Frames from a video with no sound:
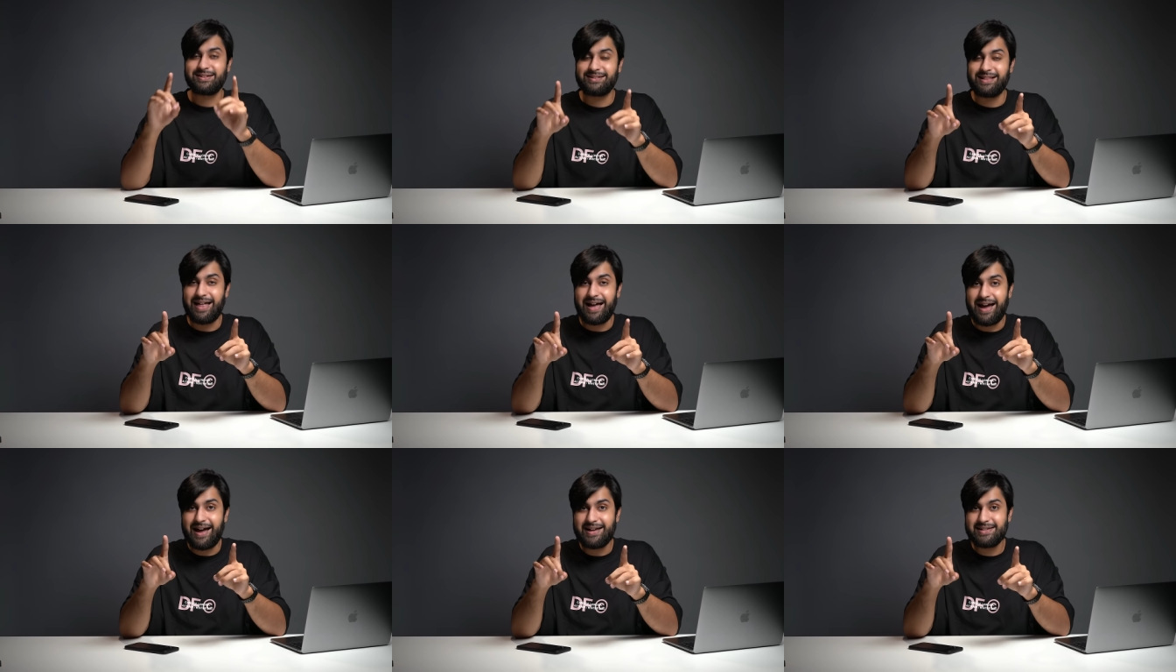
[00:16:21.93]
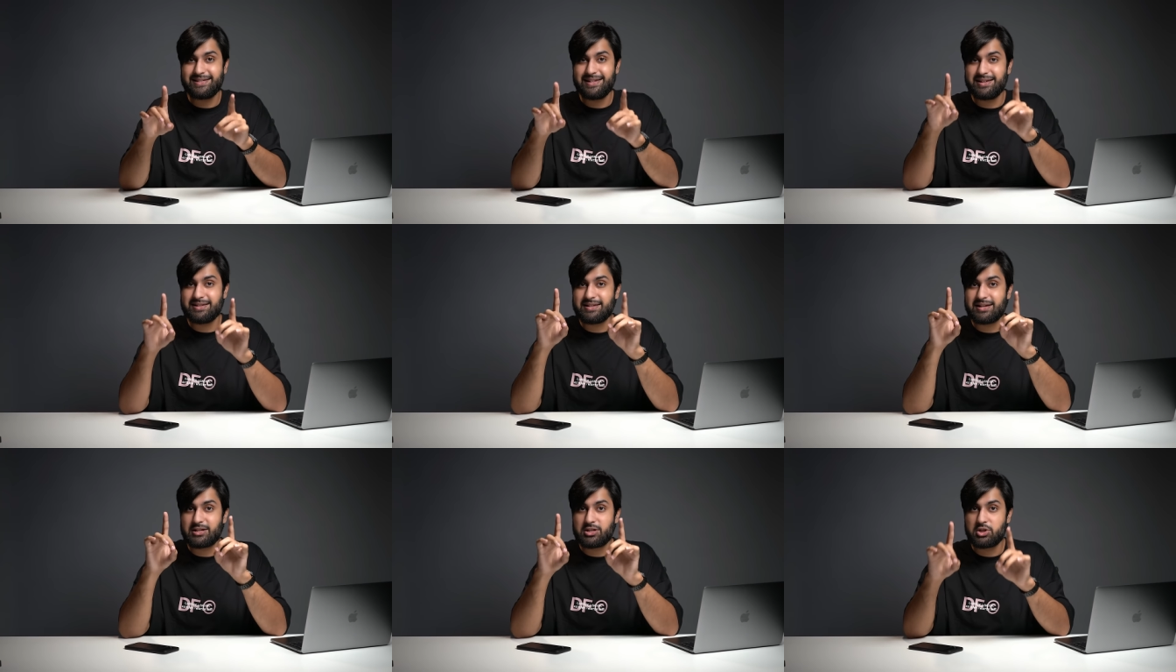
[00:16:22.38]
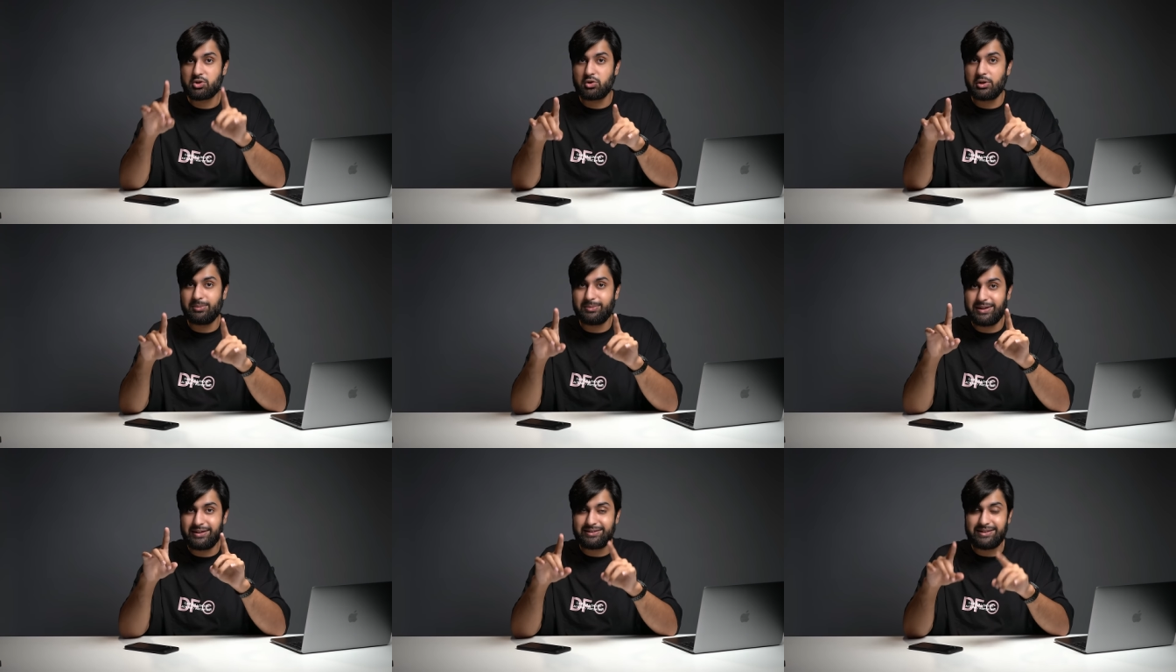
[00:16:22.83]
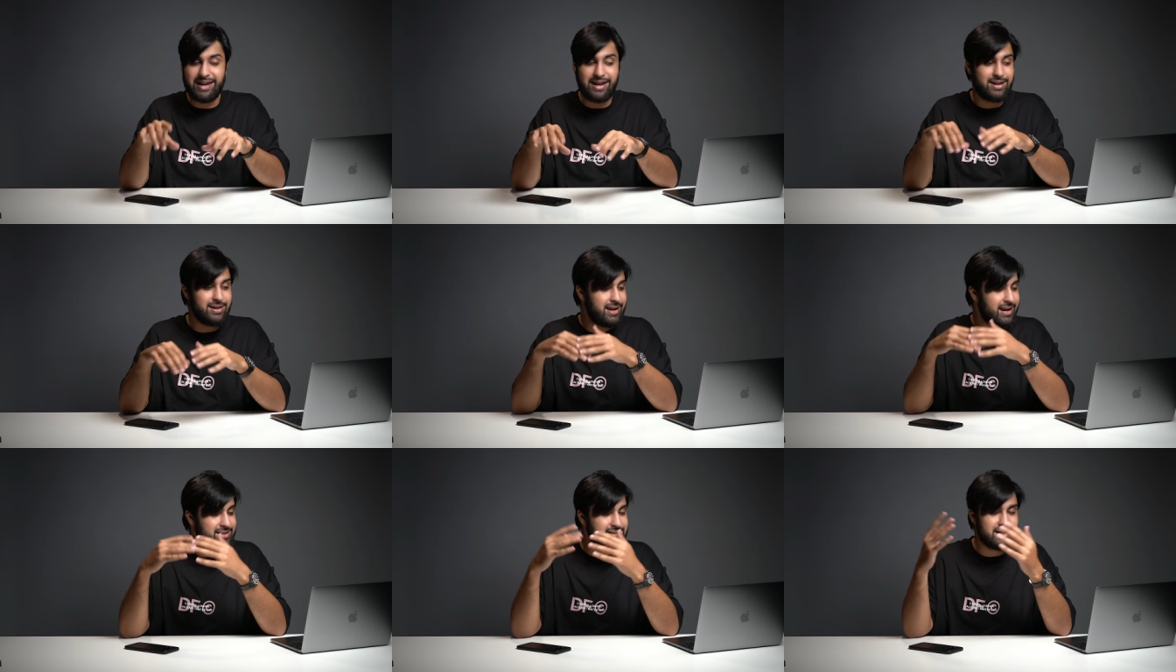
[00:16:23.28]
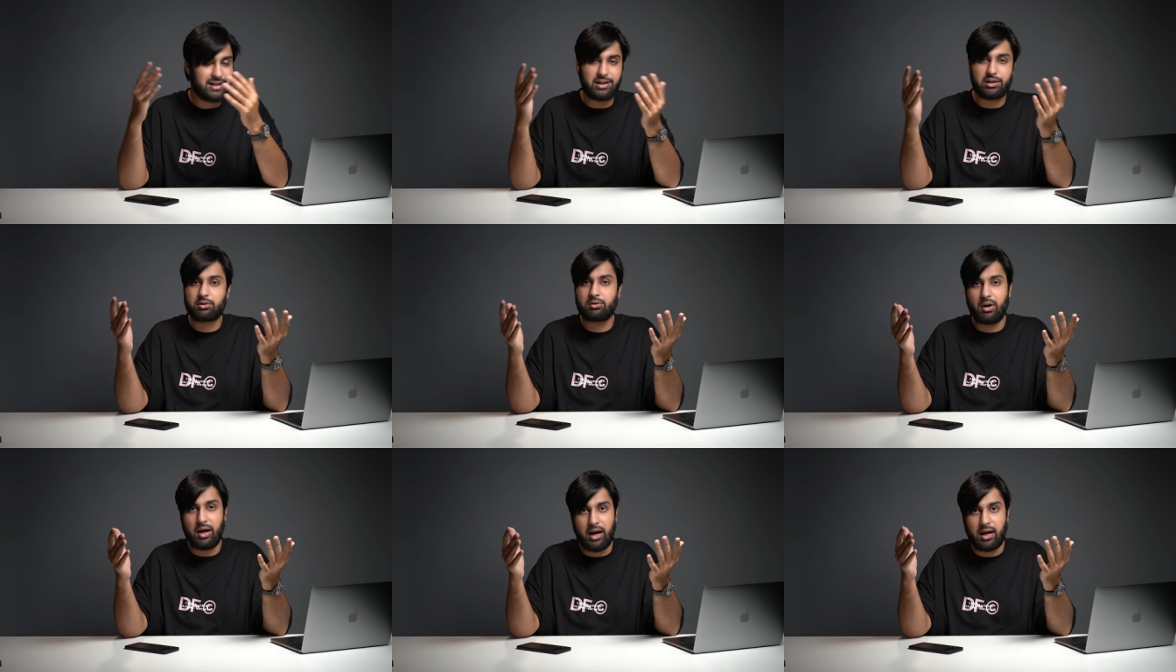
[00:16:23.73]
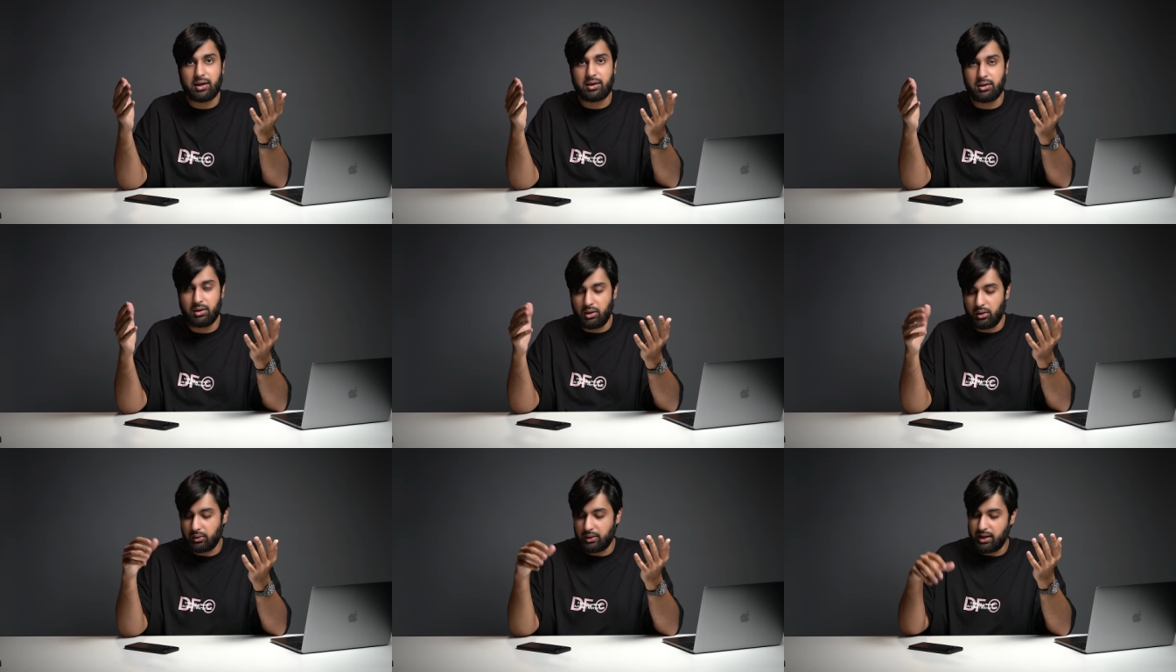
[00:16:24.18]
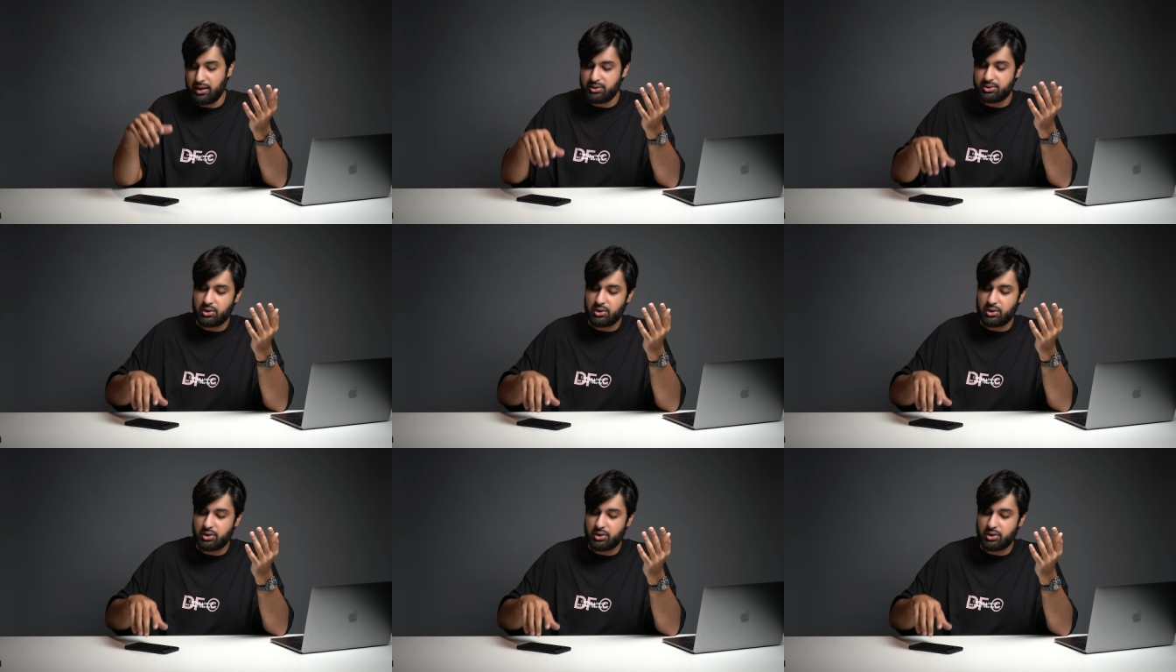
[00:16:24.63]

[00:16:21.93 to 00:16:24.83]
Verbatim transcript: glass is extremely thin, it's gonna crack, okay?